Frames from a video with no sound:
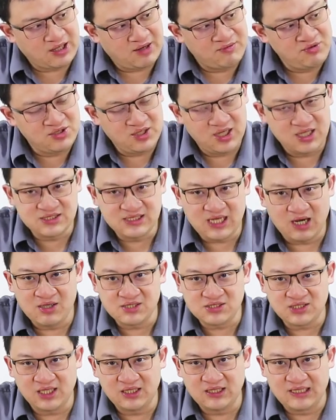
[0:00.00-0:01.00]
computer now
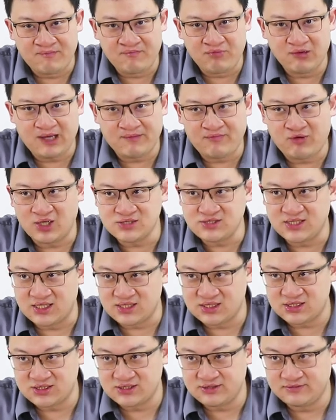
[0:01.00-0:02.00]
is in the boot up
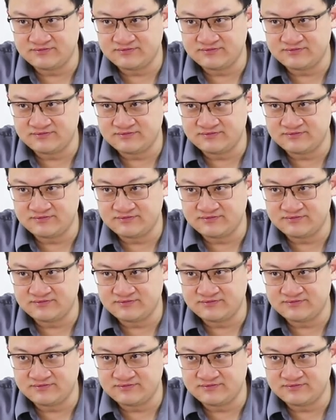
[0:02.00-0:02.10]
process.